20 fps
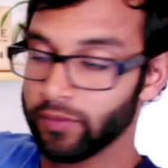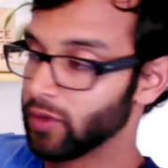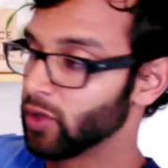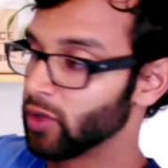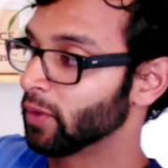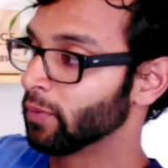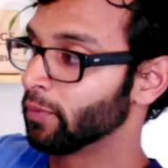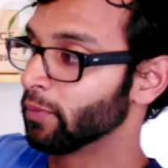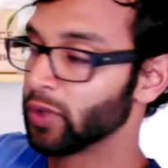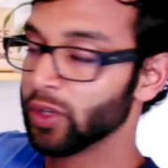
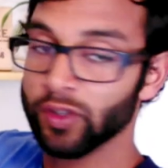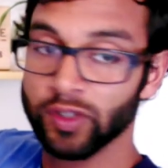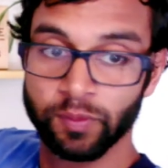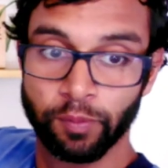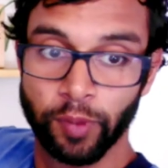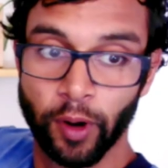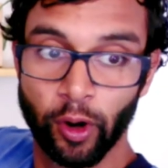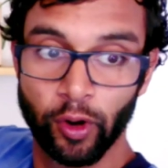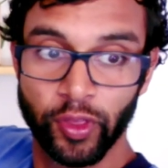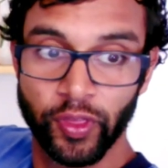You can use
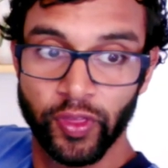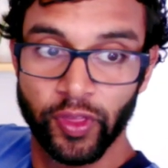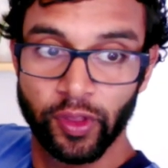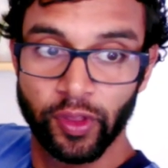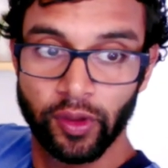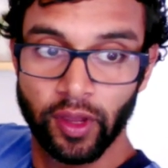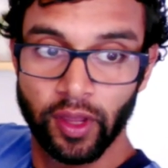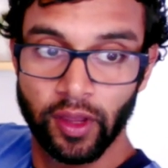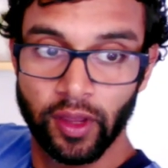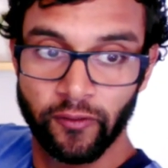both
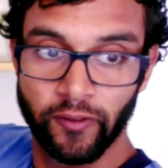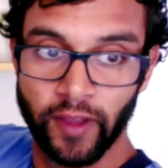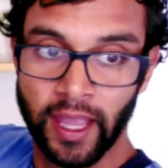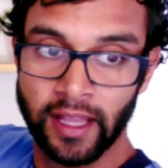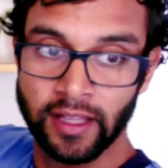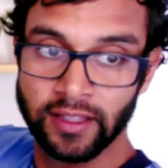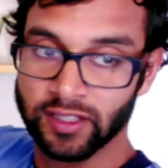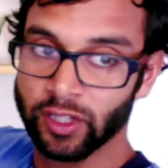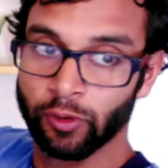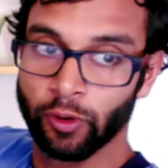
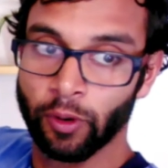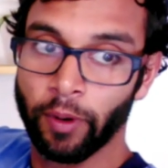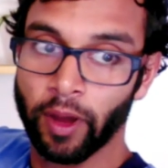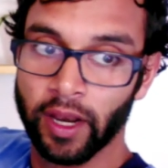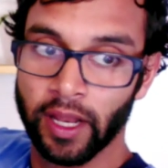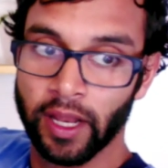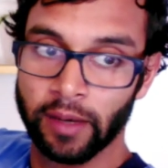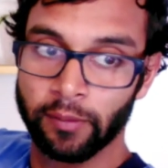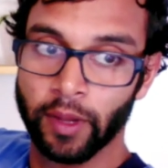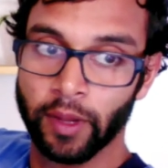hands to grip
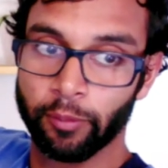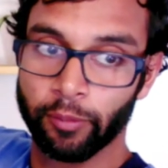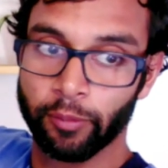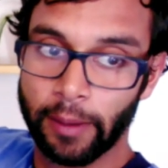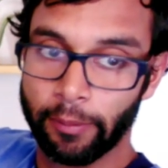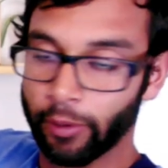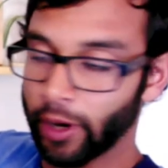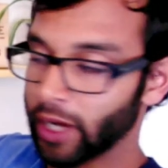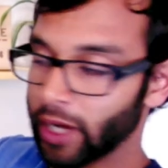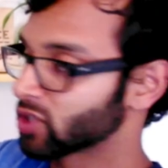on it and
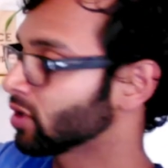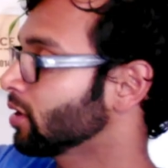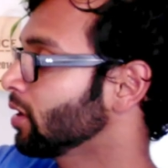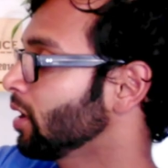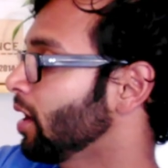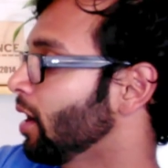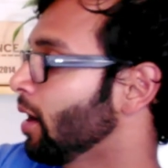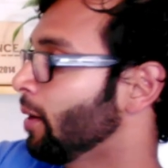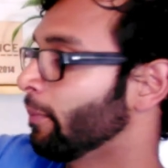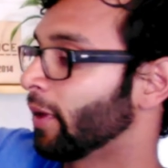apply
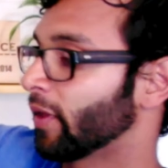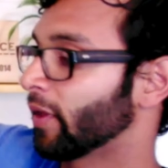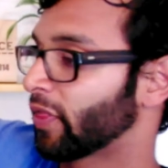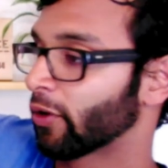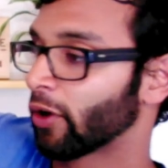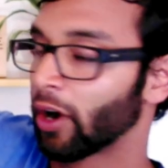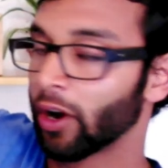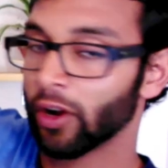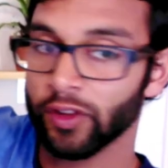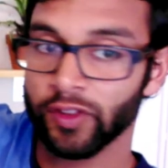pressure, but
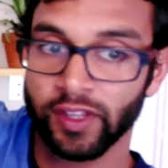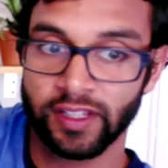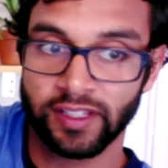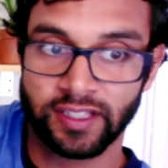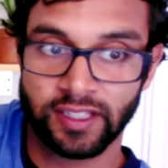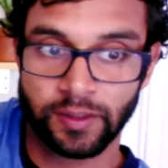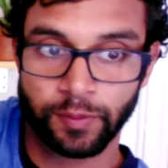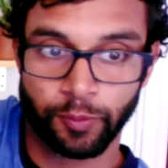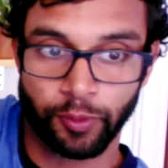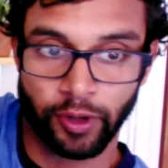there are
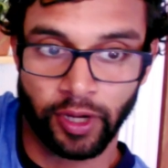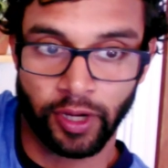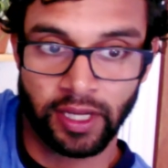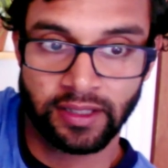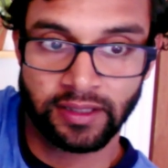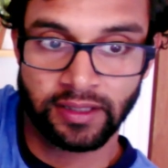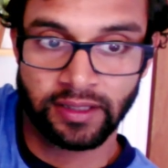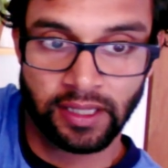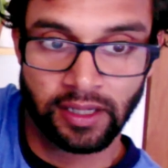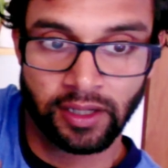these
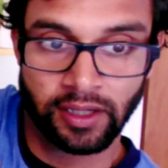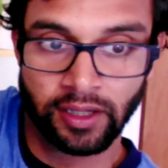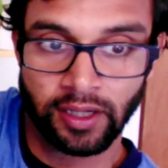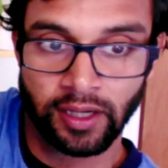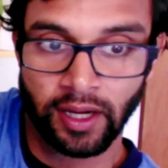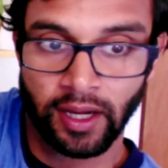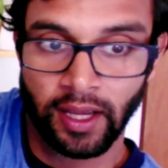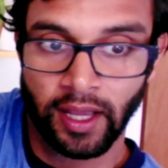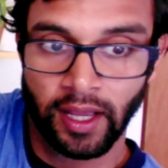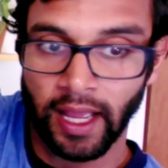springs
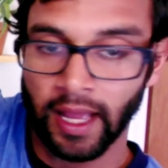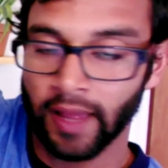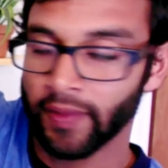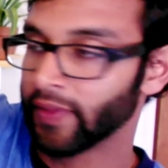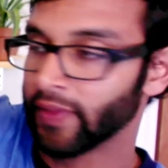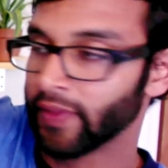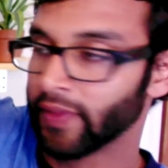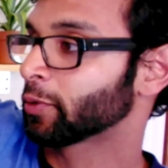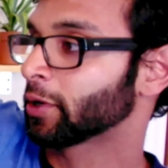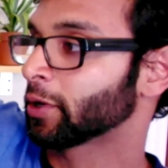here,
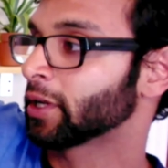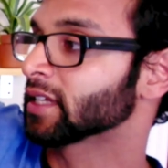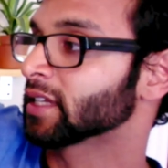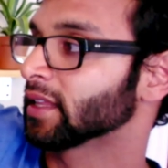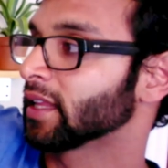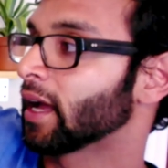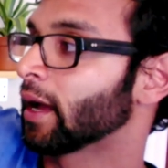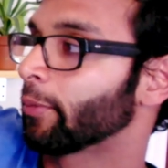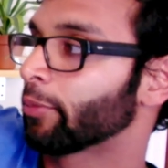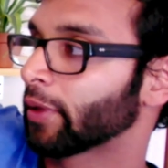and the springs
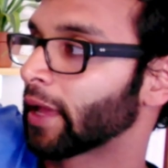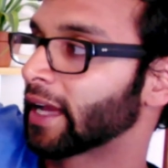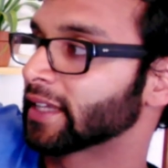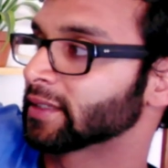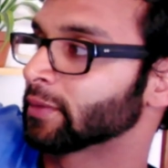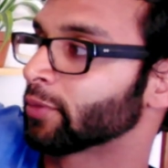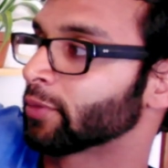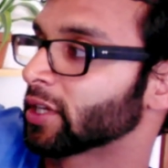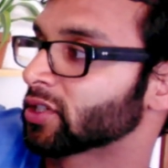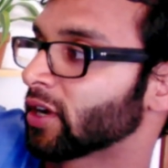apply
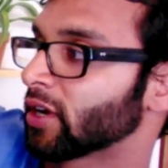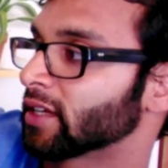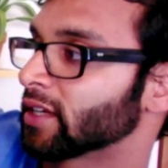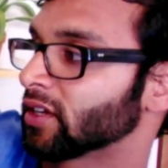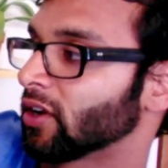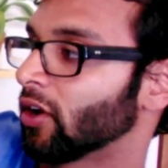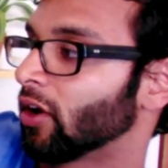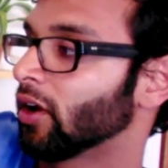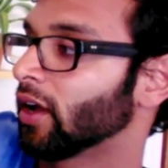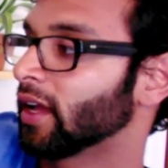some pressure as it